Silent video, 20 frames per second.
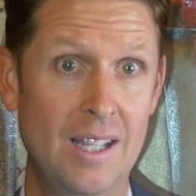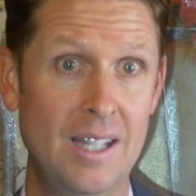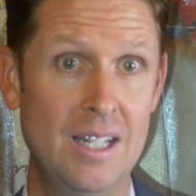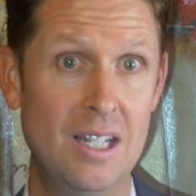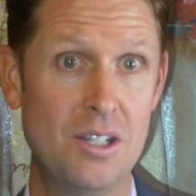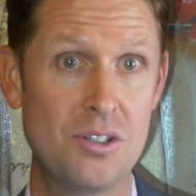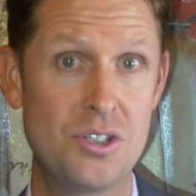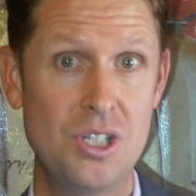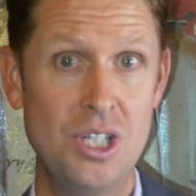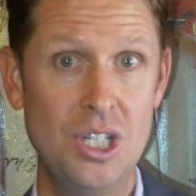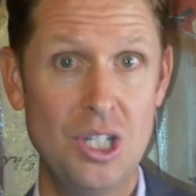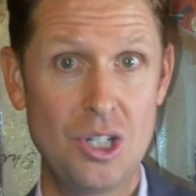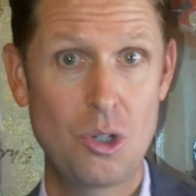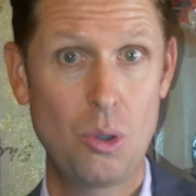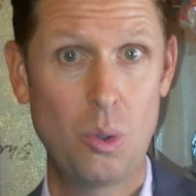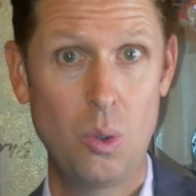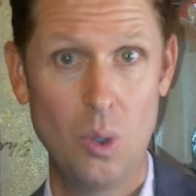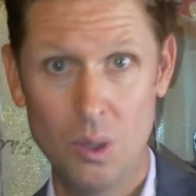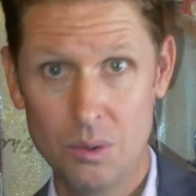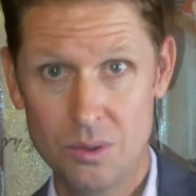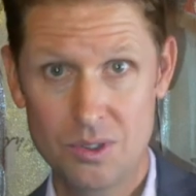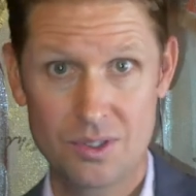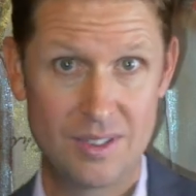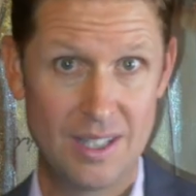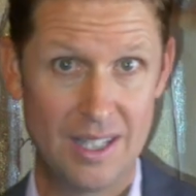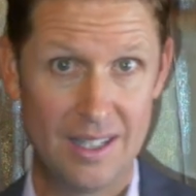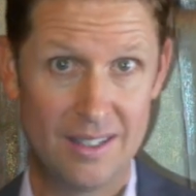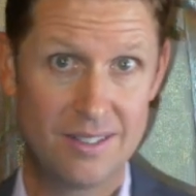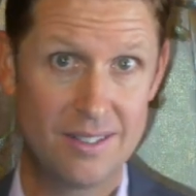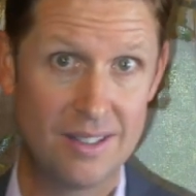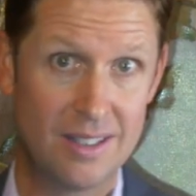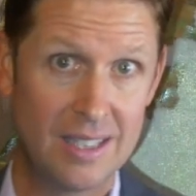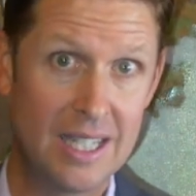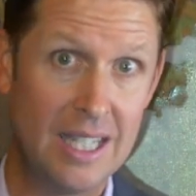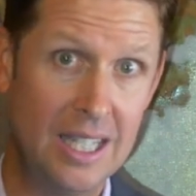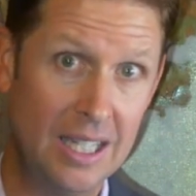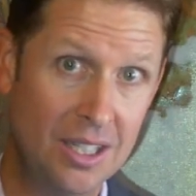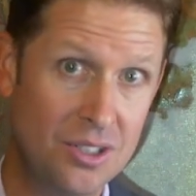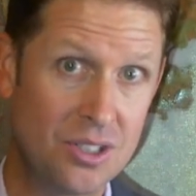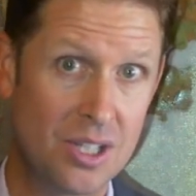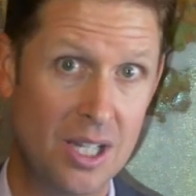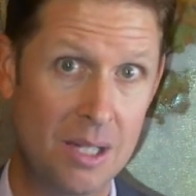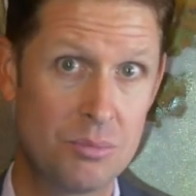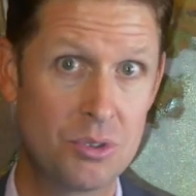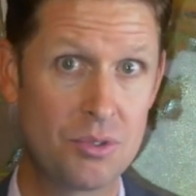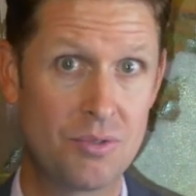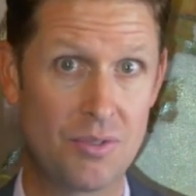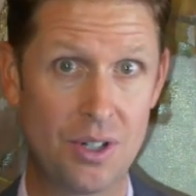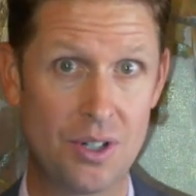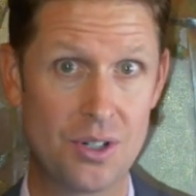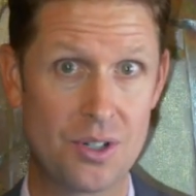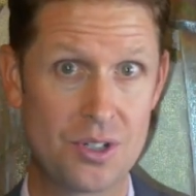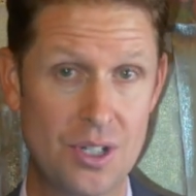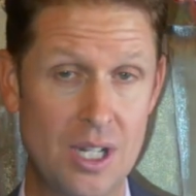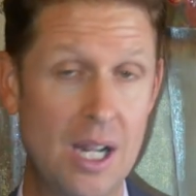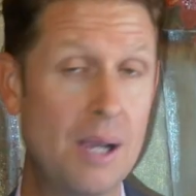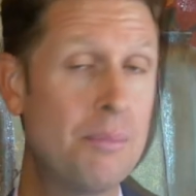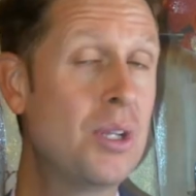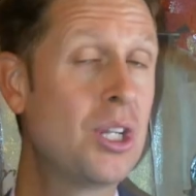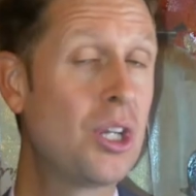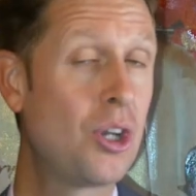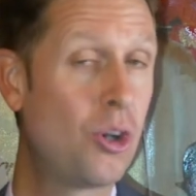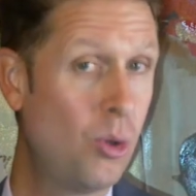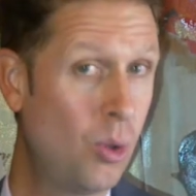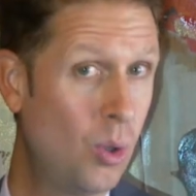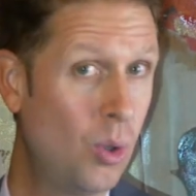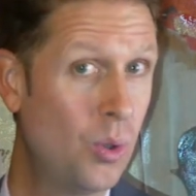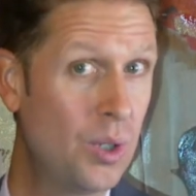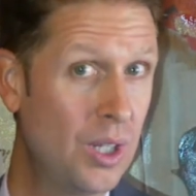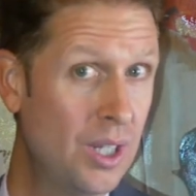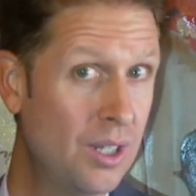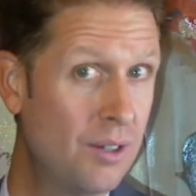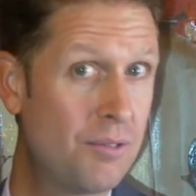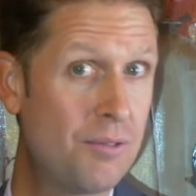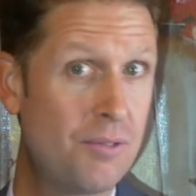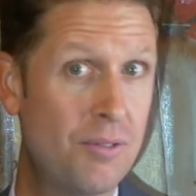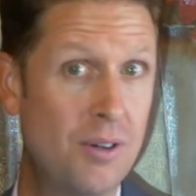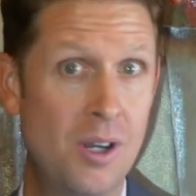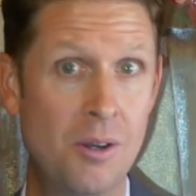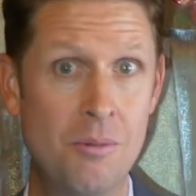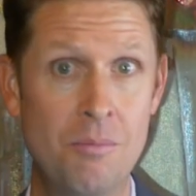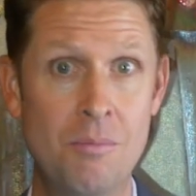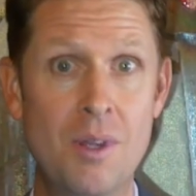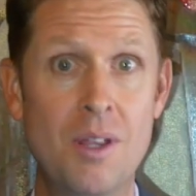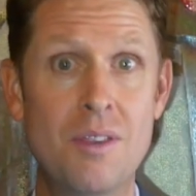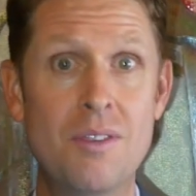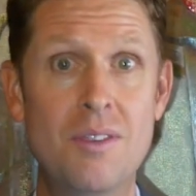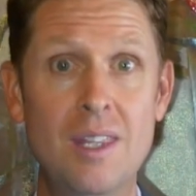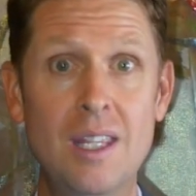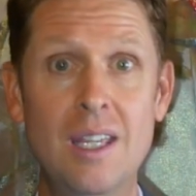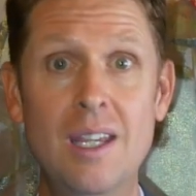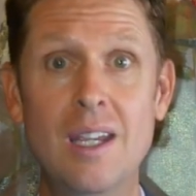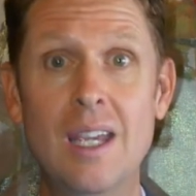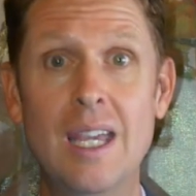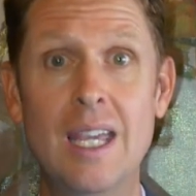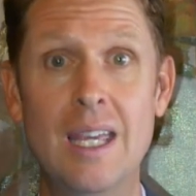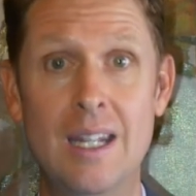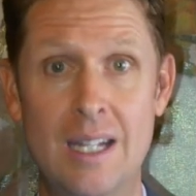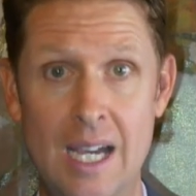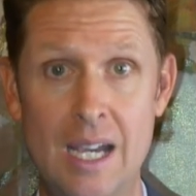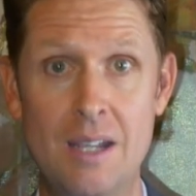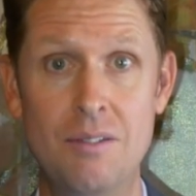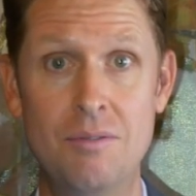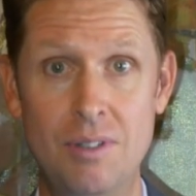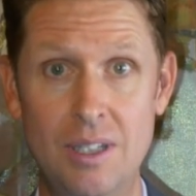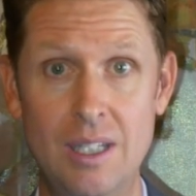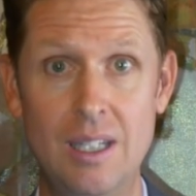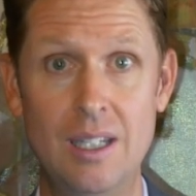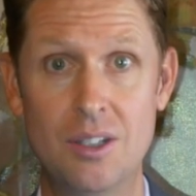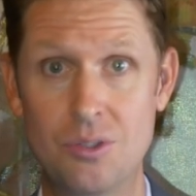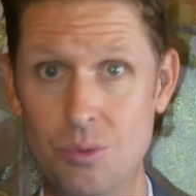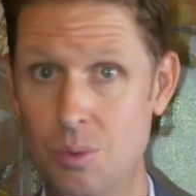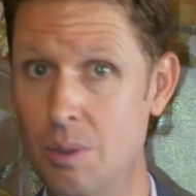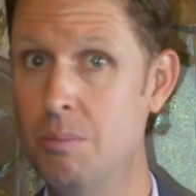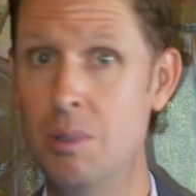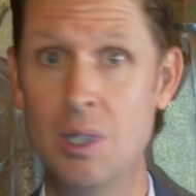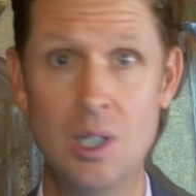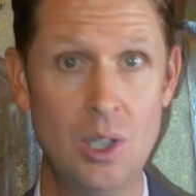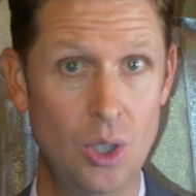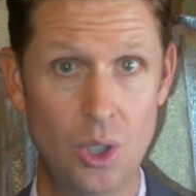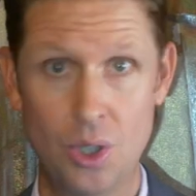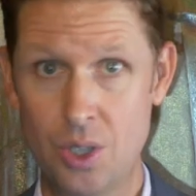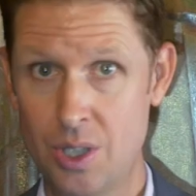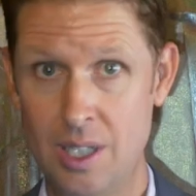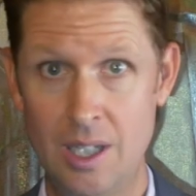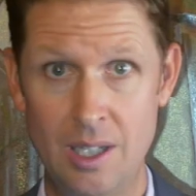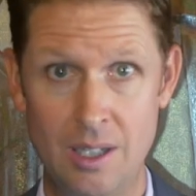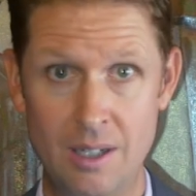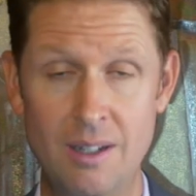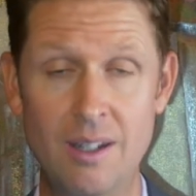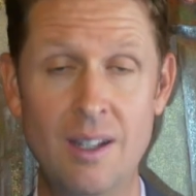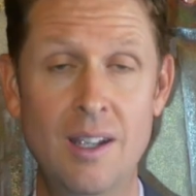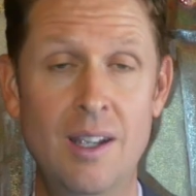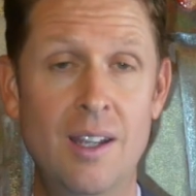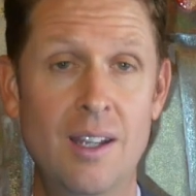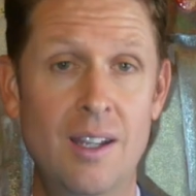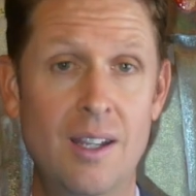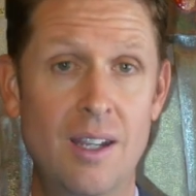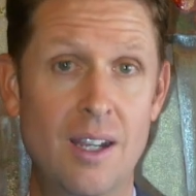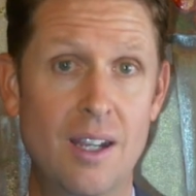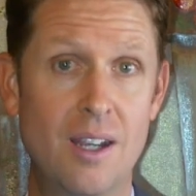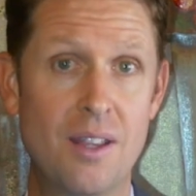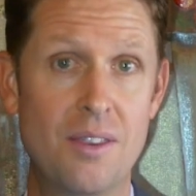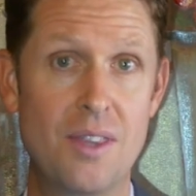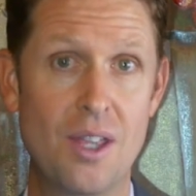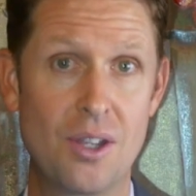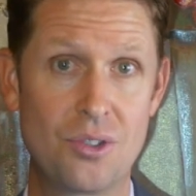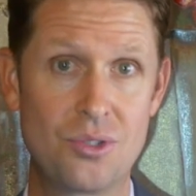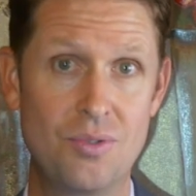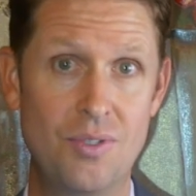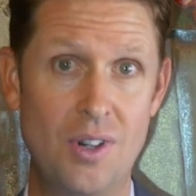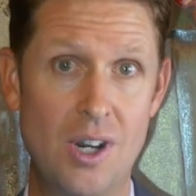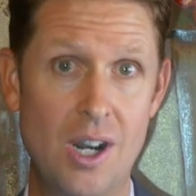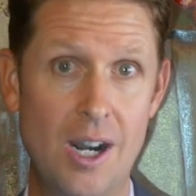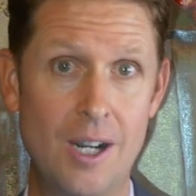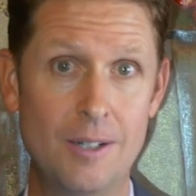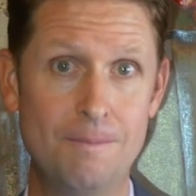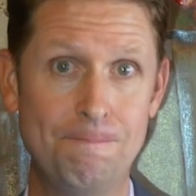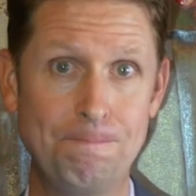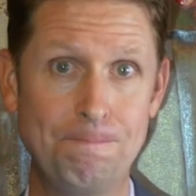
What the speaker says: Now, she quotes this in the King James Version. I'm going to quote it from the NIV as we've been looking thus far.